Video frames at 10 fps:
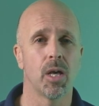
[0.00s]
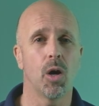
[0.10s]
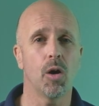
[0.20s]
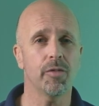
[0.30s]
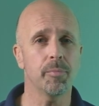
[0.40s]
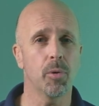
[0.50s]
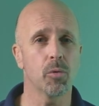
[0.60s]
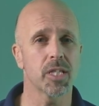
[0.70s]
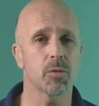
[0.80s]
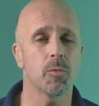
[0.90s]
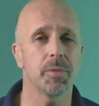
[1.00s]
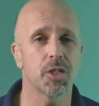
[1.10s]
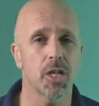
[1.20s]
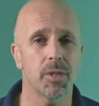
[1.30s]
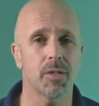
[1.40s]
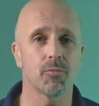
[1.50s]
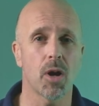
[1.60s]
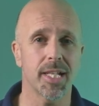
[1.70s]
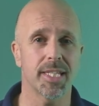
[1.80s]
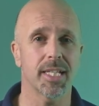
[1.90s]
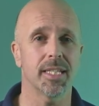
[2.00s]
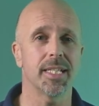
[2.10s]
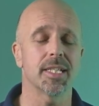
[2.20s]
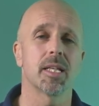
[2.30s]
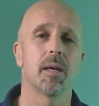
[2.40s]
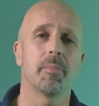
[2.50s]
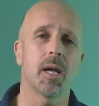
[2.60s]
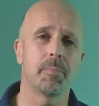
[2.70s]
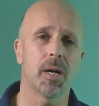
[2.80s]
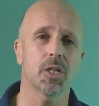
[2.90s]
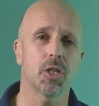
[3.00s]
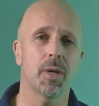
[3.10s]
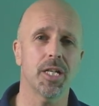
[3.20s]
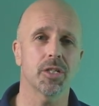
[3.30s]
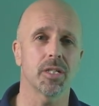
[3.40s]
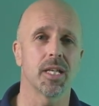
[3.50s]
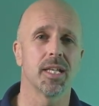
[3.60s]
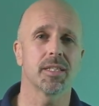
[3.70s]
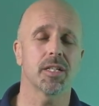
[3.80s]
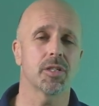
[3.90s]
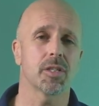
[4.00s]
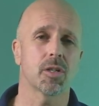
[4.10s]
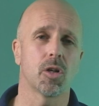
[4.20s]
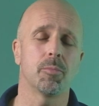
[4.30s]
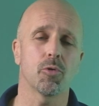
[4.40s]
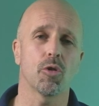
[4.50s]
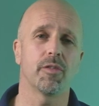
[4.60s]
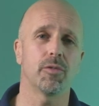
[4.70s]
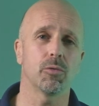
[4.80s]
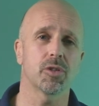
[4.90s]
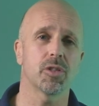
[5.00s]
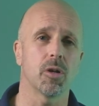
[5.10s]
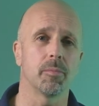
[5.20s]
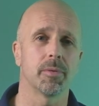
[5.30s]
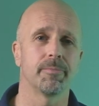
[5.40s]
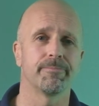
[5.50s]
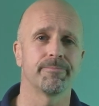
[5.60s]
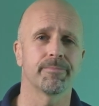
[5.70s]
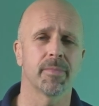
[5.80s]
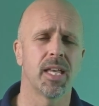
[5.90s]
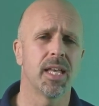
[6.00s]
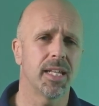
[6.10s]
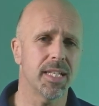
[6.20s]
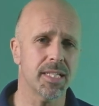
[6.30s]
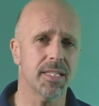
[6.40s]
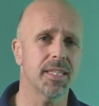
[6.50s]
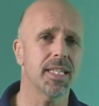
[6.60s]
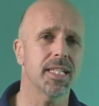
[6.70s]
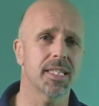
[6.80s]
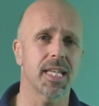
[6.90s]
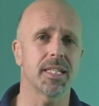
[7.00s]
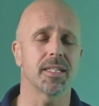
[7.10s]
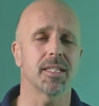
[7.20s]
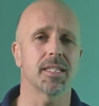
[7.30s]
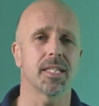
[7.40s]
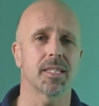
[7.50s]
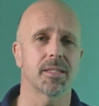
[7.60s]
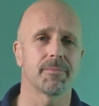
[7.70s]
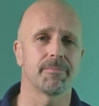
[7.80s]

Often pauses will be shown in writing, at least, by punctuation, such as a comma or full stop. Listen to these sentences.